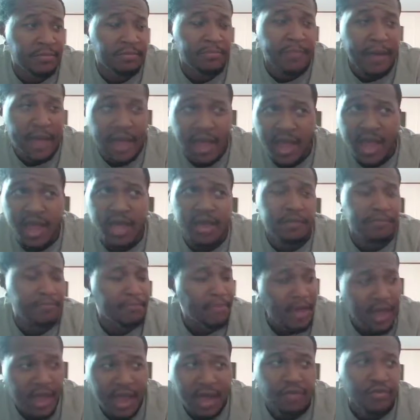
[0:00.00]

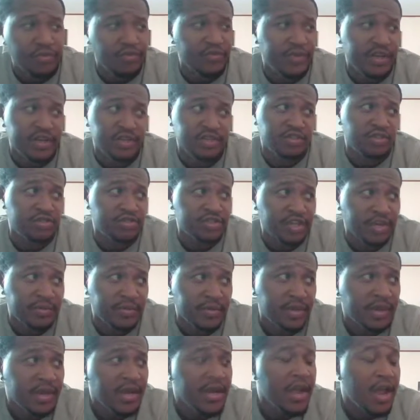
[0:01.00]
bad revenge on Jimmy.
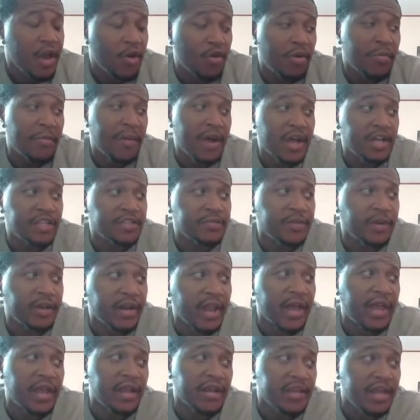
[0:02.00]
It reminds me of
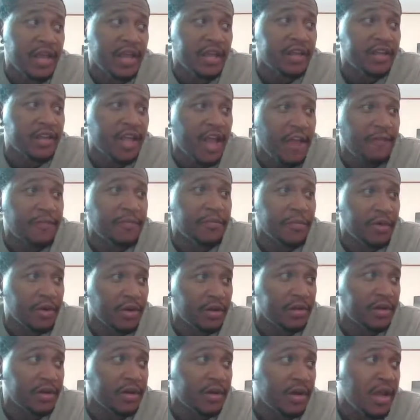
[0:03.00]
that Indiana game from
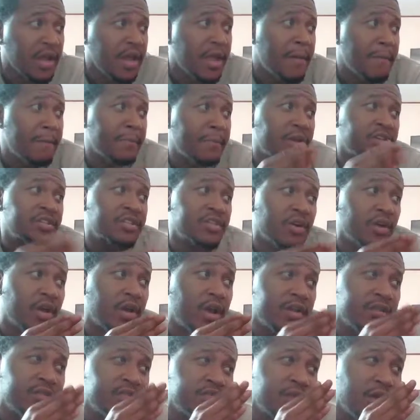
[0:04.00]
earlier.
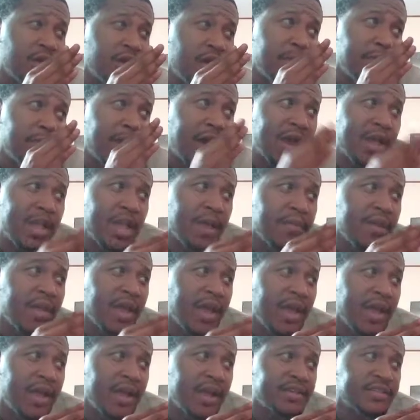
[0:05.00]
Minnesota and Miami
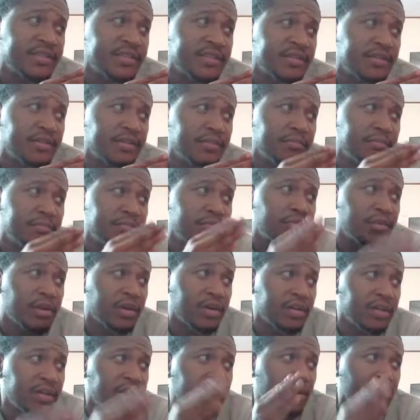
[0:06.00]
has
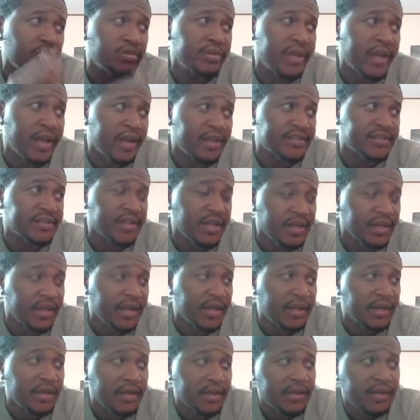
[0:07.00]
Brooklyn on deck
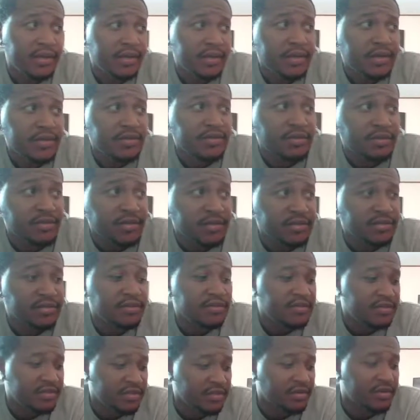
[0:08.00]
Sunday. So
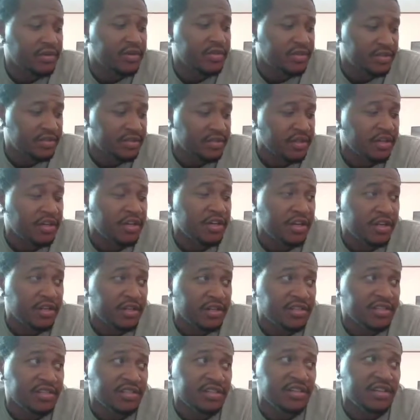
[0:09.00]
this is a good.
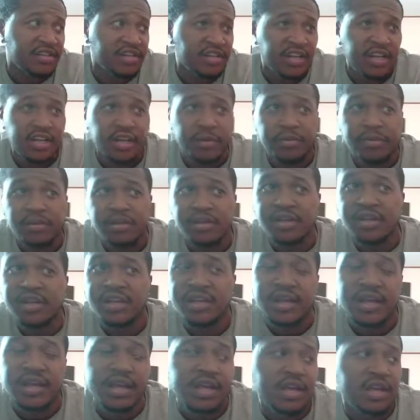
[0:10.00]
They could be
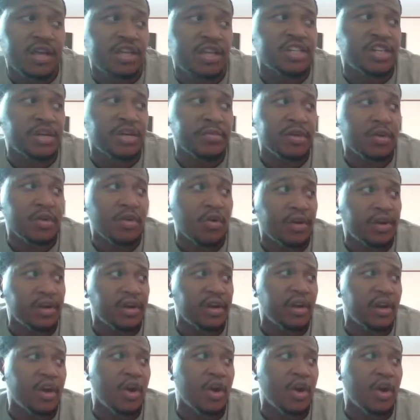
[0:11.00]
looking ahead. Jimmy going in there